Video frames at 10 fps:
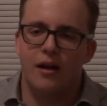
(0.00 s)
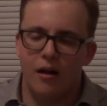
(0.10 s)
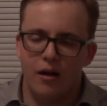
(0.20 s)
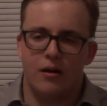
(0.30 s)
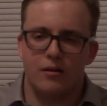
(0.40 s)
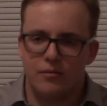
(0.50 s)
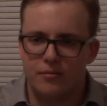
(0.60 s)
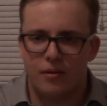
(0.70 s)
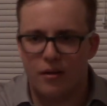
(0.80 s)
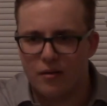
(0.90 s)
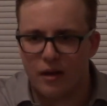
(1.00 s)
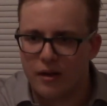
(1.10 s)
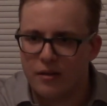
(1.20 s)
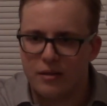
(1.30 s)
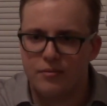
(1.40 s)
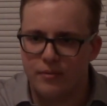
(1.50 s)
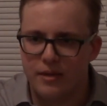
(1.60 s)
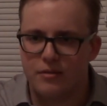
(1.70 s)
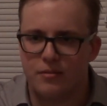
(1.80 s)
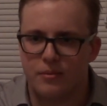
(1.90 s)
Oh, okay, that's
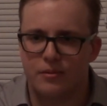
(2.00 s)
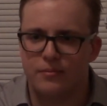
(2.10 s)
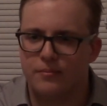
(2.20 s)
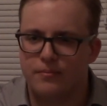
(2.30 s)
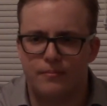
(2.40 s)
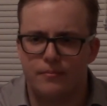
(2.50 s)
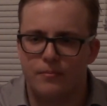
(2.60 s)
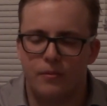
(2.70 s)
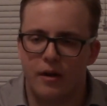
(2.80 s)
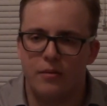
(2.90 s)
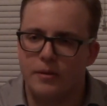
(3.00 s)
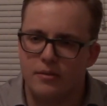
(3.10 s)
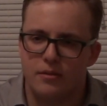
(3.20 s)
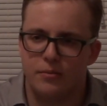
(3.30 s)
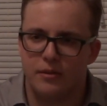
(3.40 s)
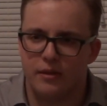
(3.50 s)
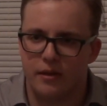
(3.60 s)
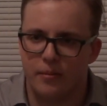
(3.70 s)
reasonable. What kind of business were you thinking